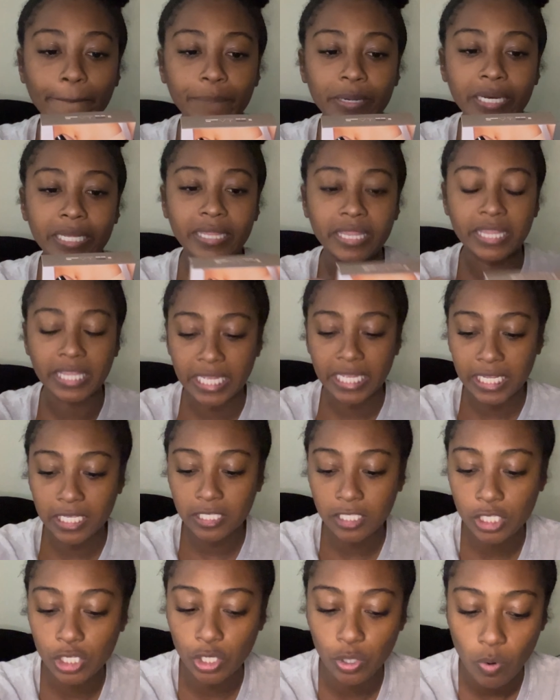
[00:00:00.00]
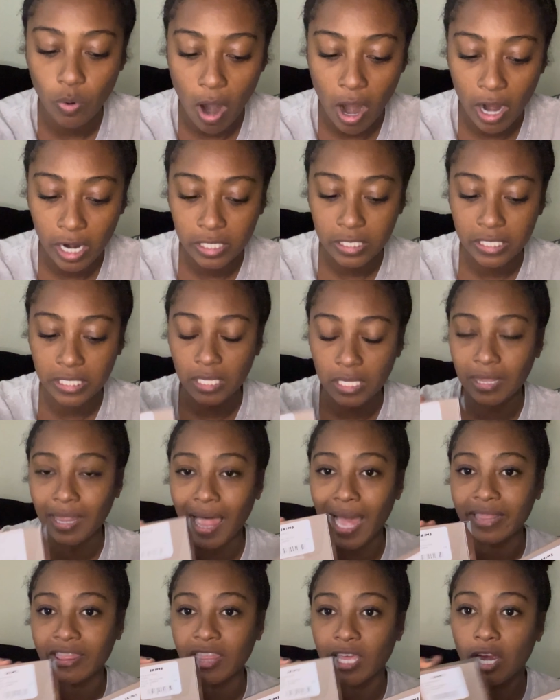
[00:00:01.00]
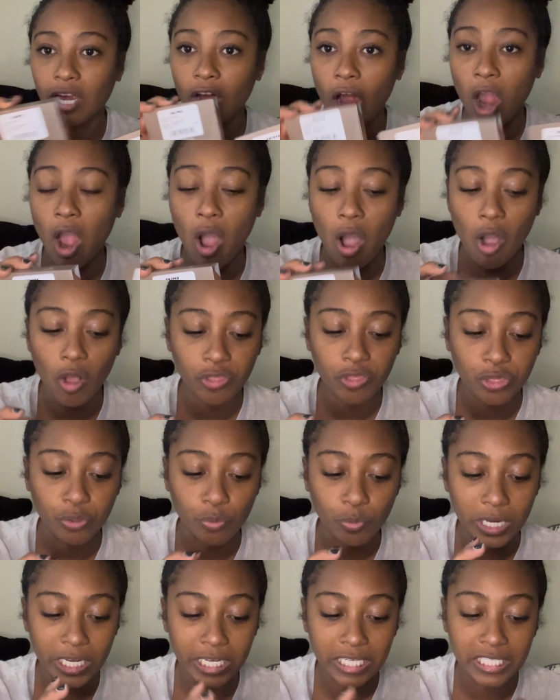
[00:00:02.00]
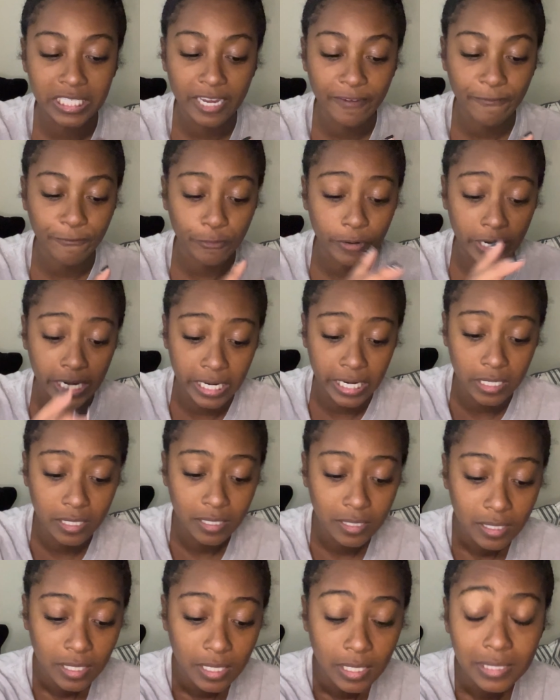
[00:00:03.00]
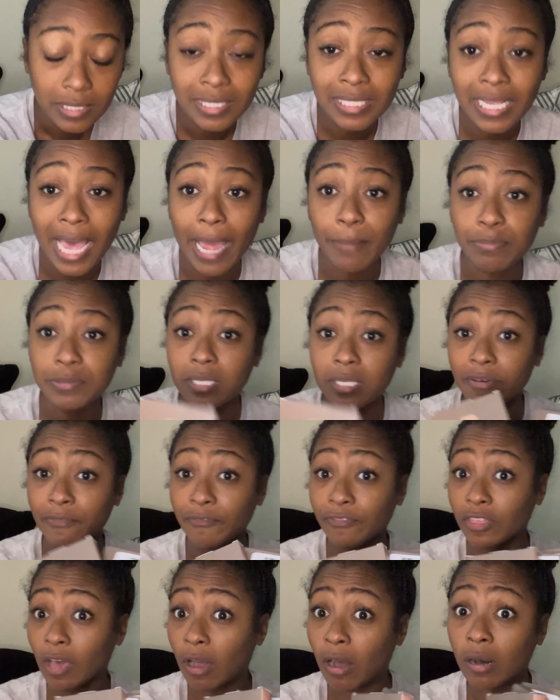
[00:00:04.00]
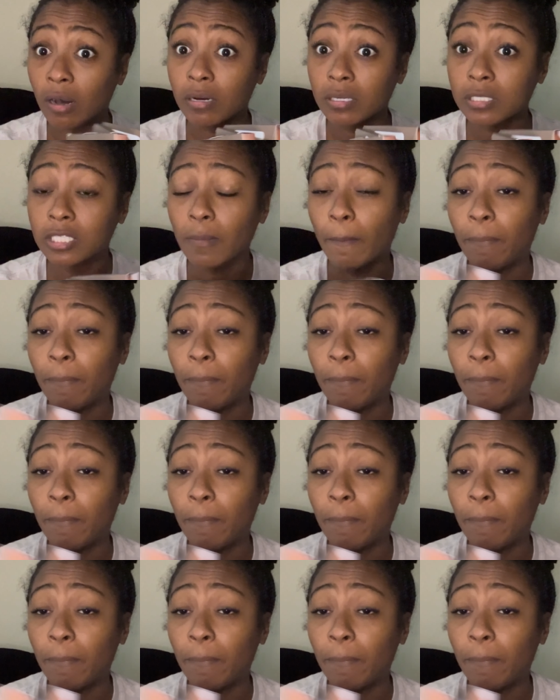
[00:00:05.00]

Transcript: But these two are like, they're all three different types of thongs.